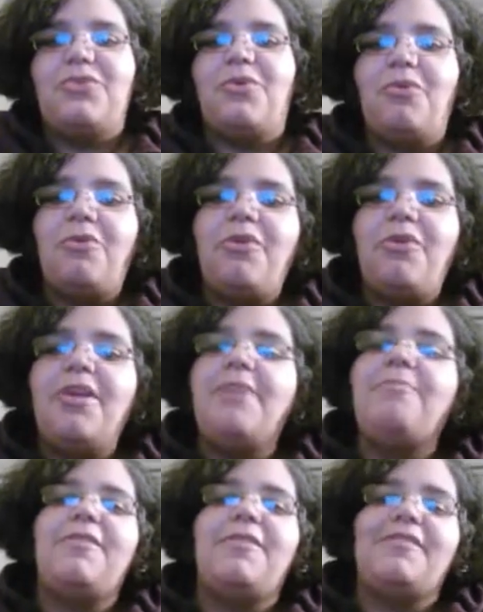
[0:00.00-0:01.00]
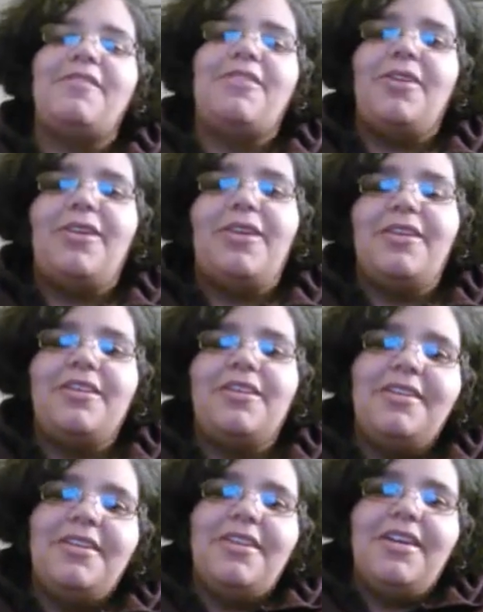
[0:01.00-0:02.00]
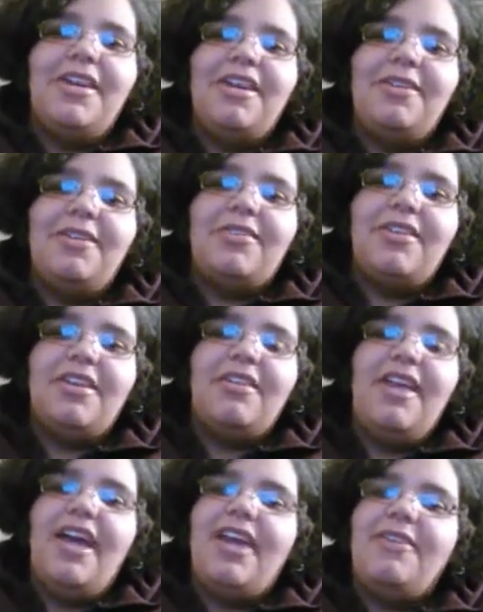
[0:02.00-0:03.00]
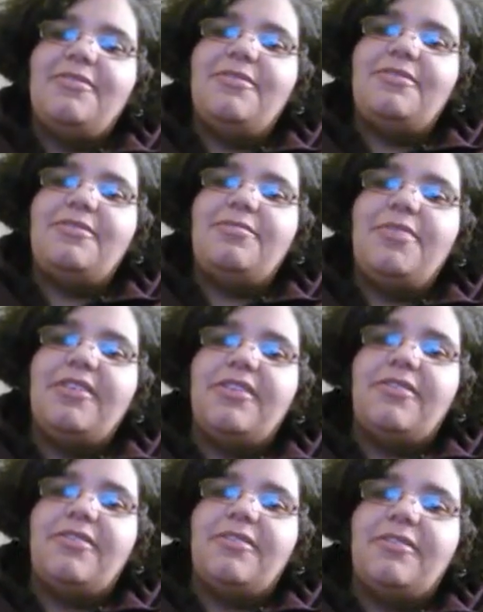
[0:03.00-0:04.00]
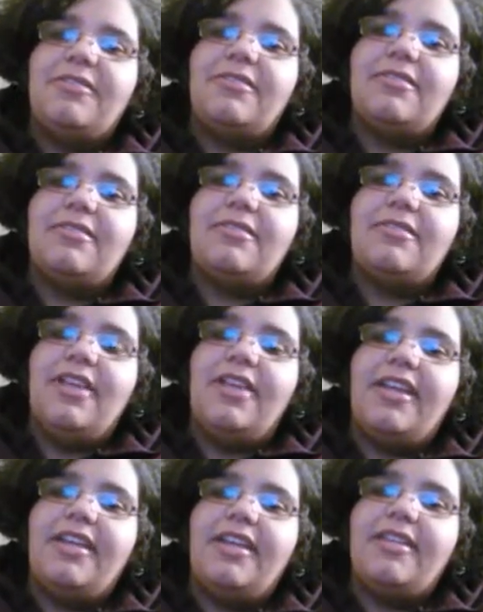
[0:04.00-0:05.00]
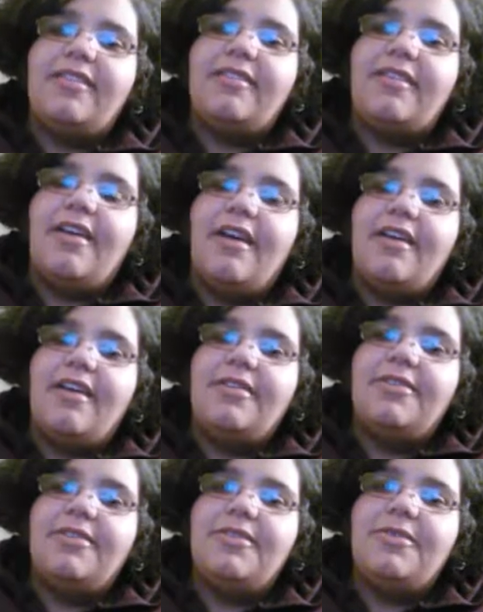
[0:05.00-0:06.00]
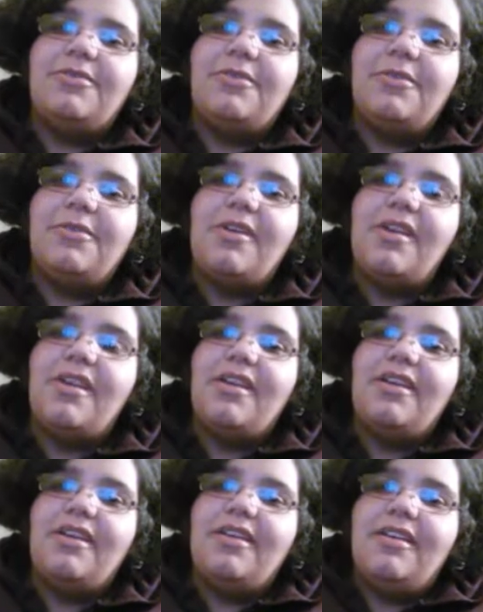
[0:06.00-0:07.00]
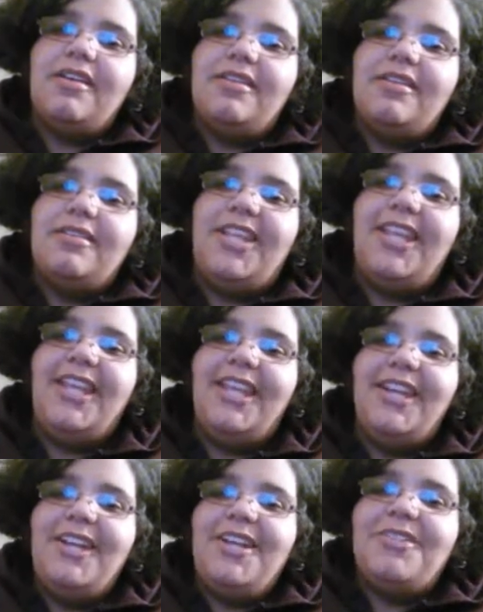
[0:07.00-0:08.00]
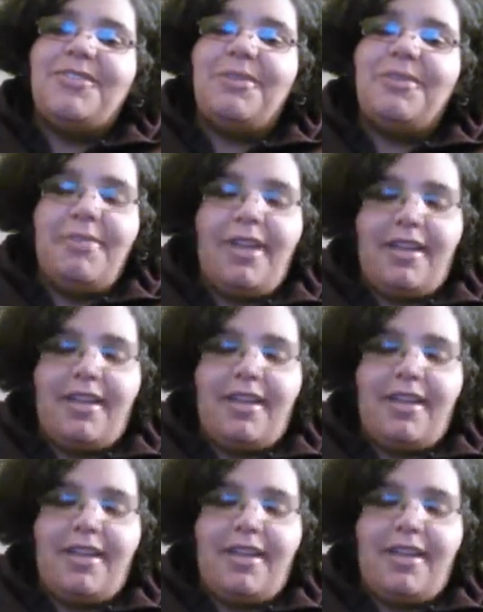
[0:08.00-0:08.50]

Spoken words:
creepiest thing. And I was like, yeah, I don't picture liking this guy in his own story. So I'm